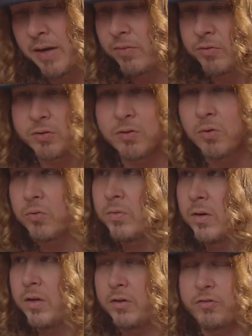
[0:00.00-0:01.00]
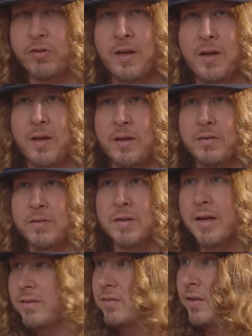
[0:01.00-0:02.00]
After the Gold Rush and
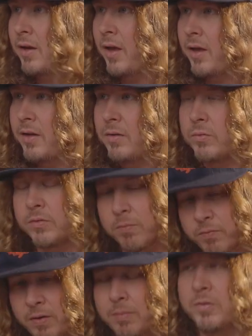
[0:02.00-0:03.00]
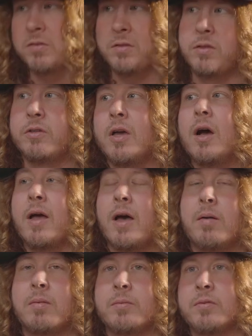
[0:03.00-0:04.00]
Tonight's the Night, some famous Neil Young
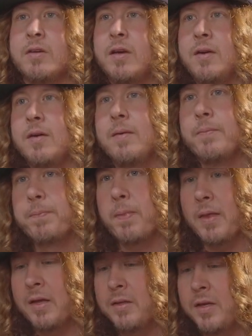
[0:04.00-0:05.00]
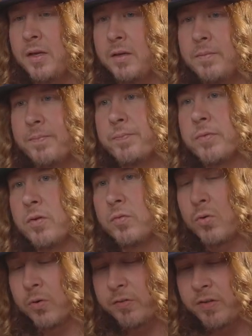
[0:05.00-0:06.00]
albums. And then,
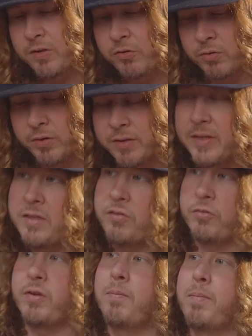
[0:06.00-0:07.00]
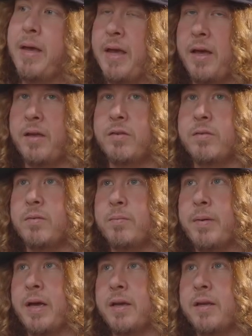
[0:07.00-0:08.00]
of course, he joined the E Street Band
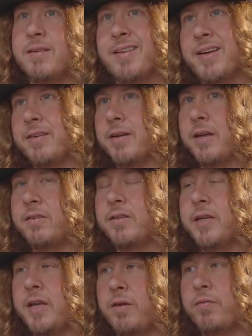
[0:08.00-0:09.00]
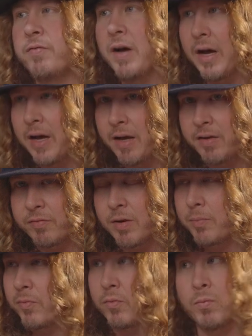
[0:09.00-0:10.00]
back in like 1985,
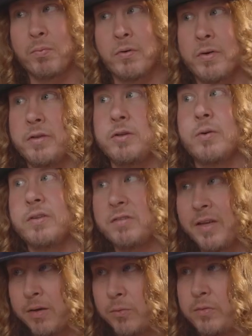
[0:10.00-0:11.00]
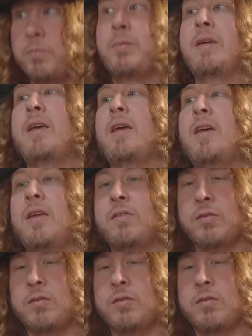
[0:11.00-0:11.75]
right before Born in the USA was a big hit.